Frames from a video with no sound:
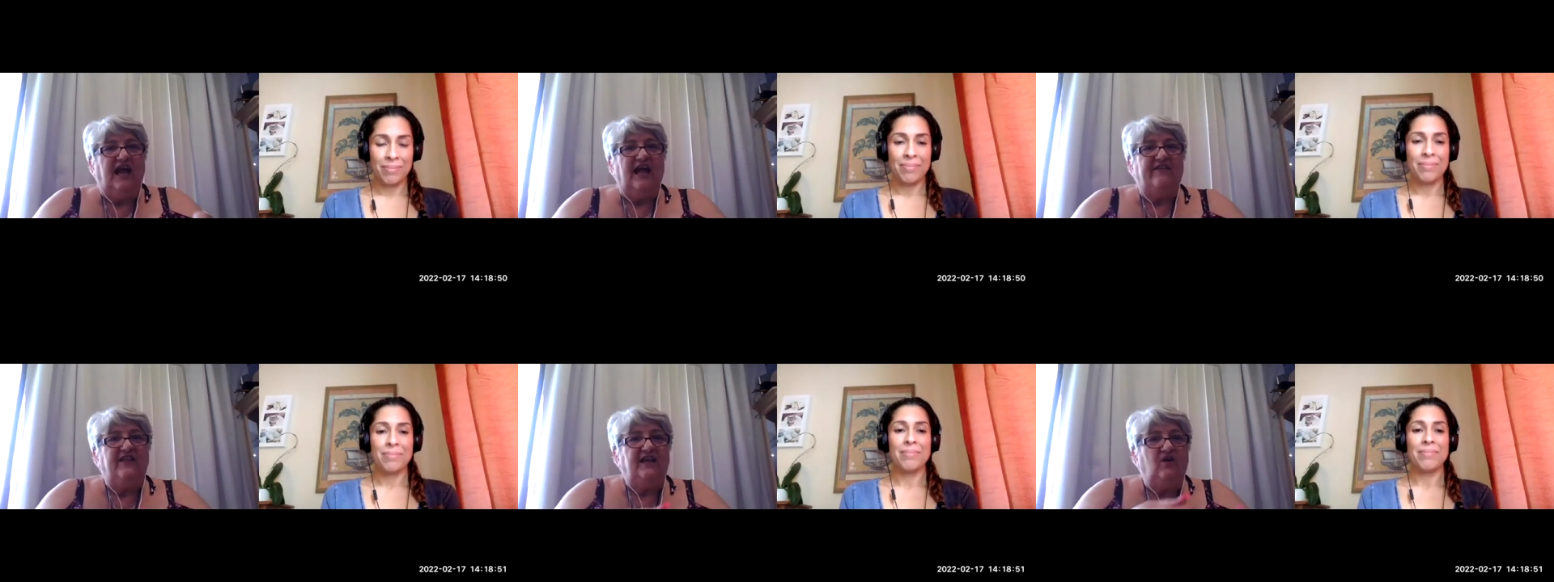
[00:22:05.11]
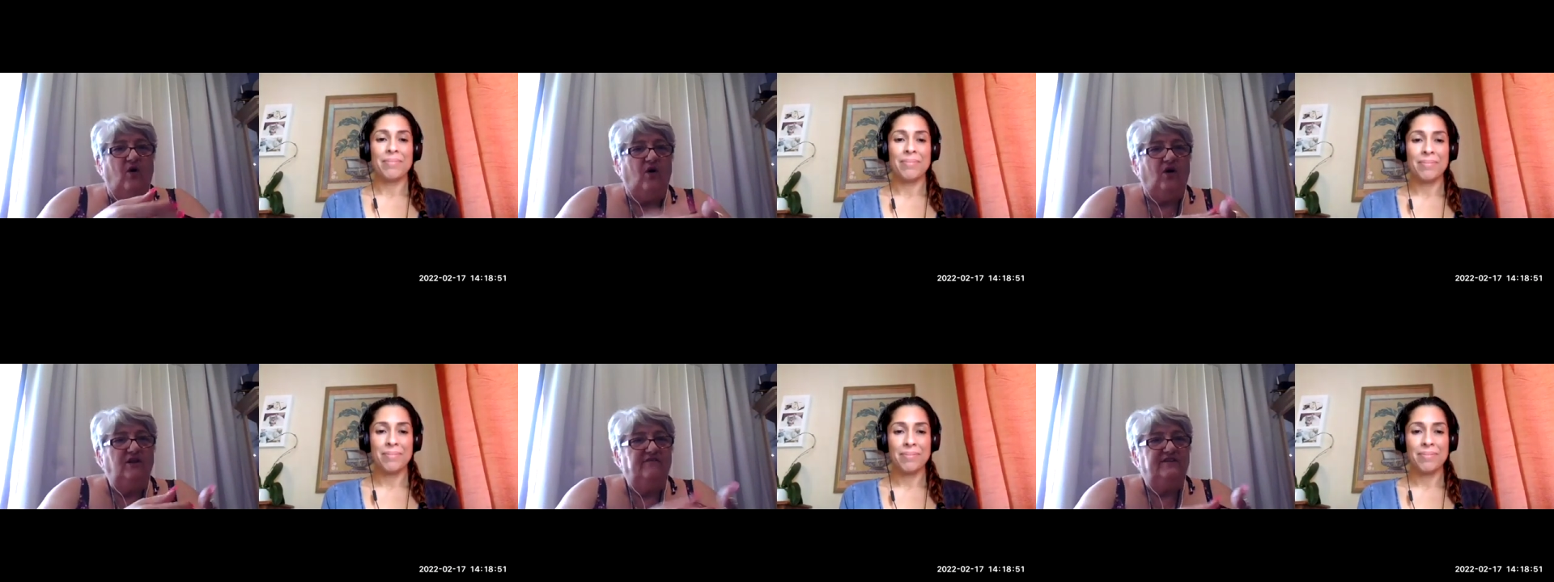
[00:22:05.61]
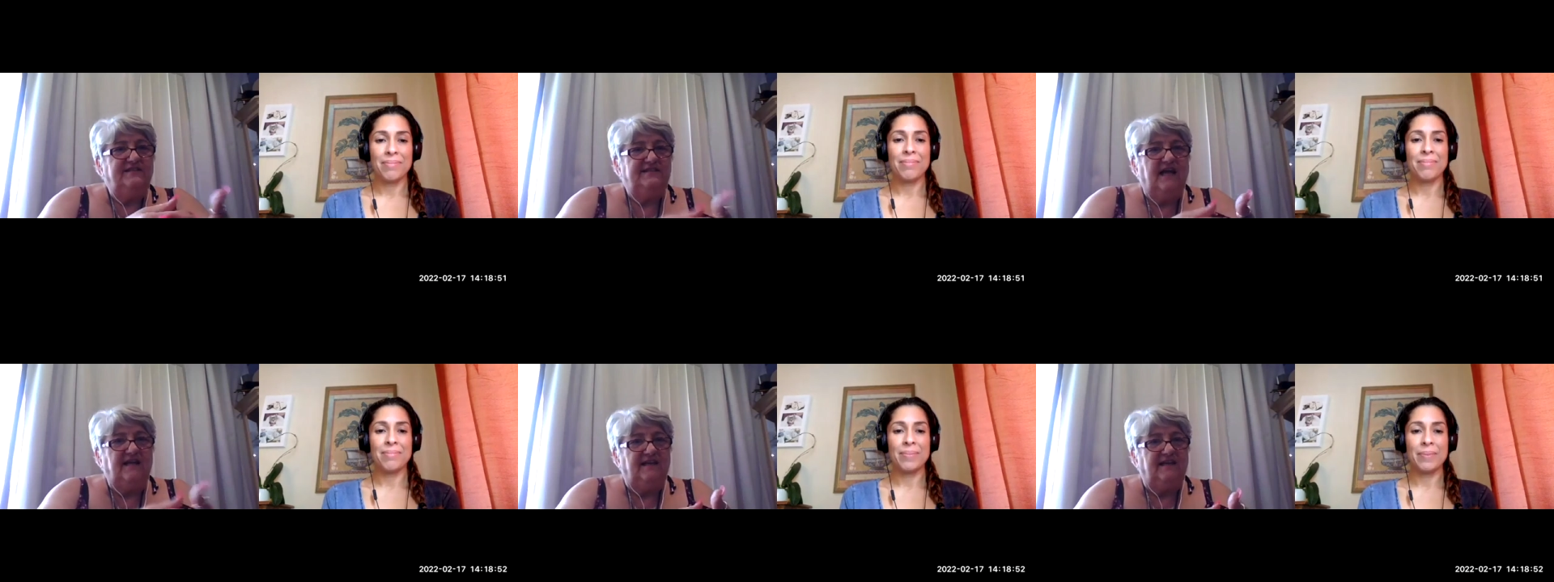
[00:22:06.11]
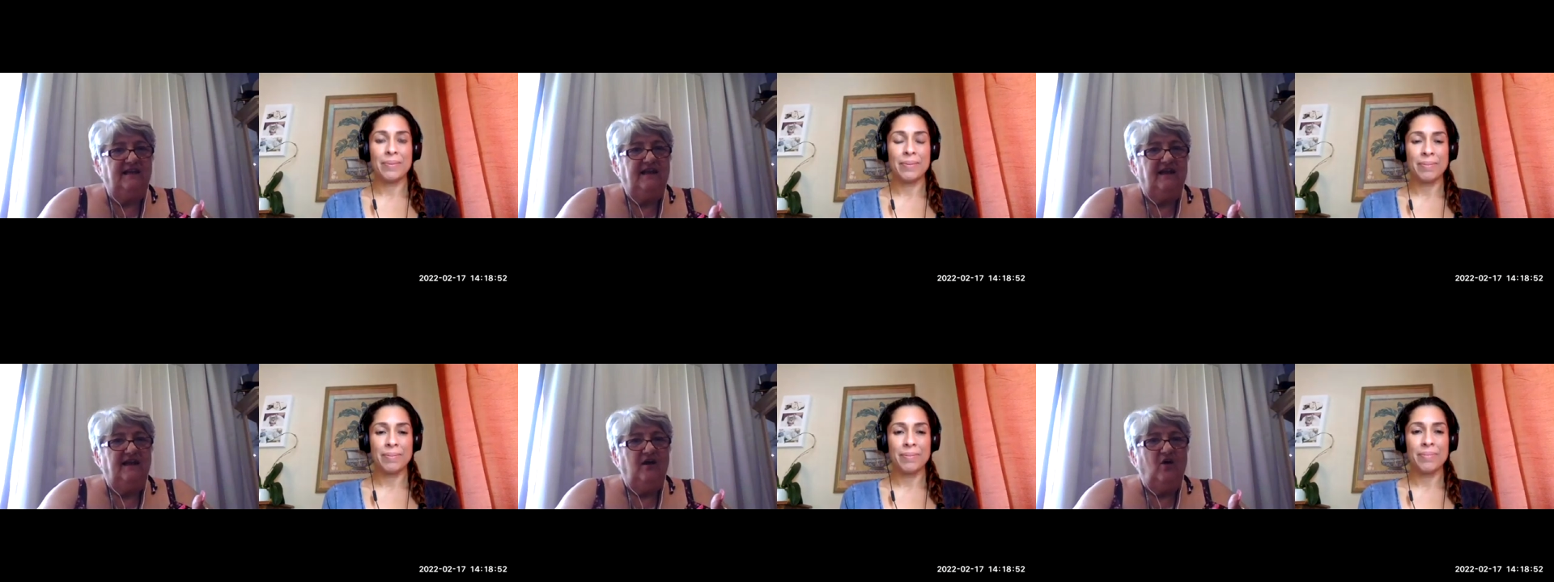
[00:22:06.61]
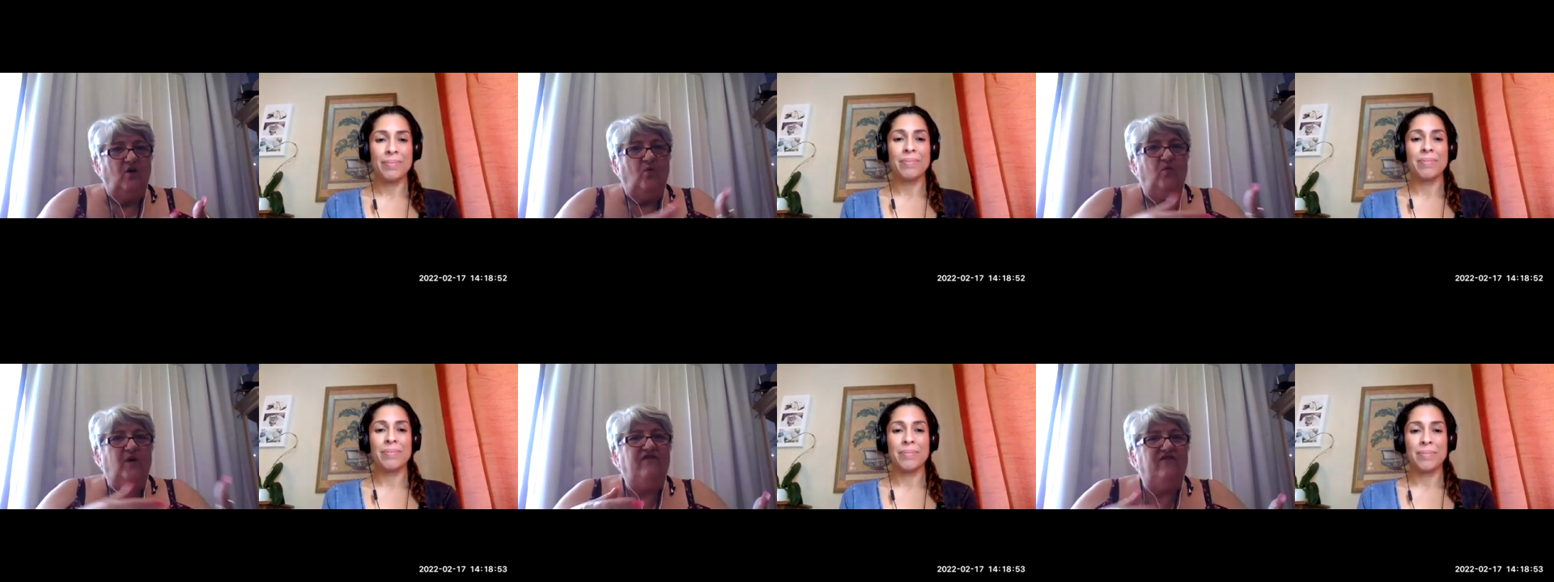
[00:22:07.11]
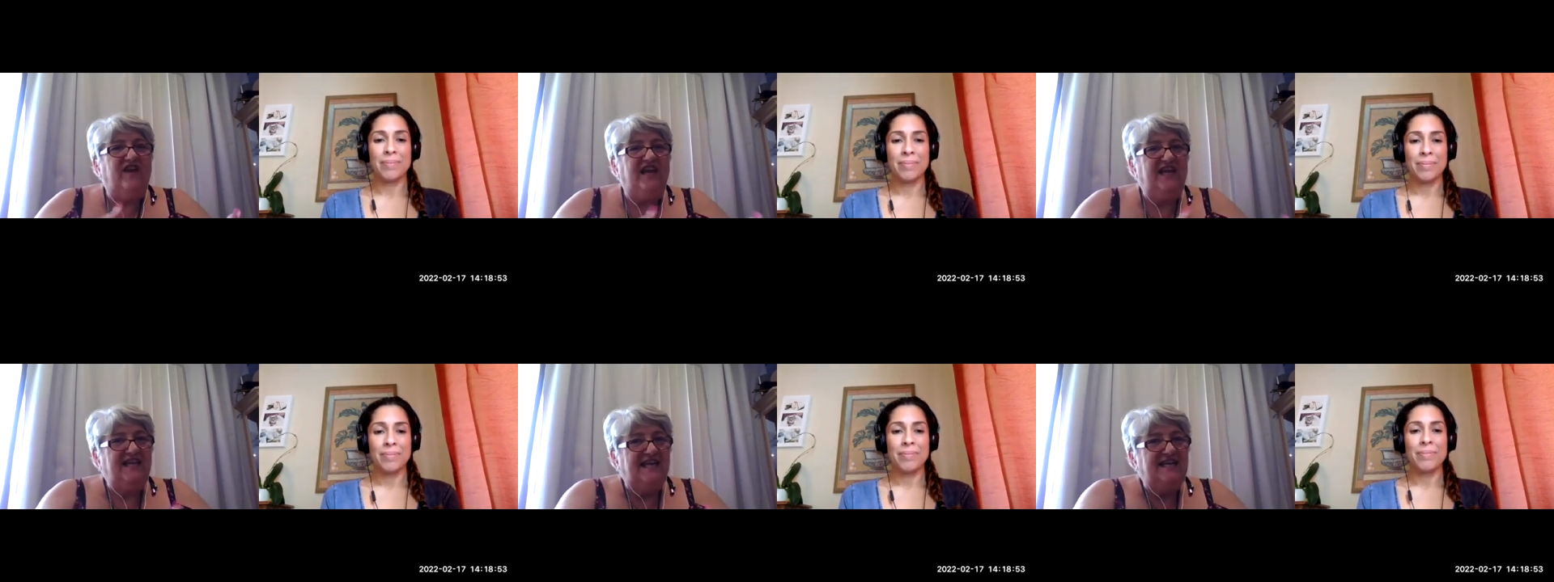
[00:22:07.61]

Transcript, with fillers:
Speaker 1: and then all of a sudden we feed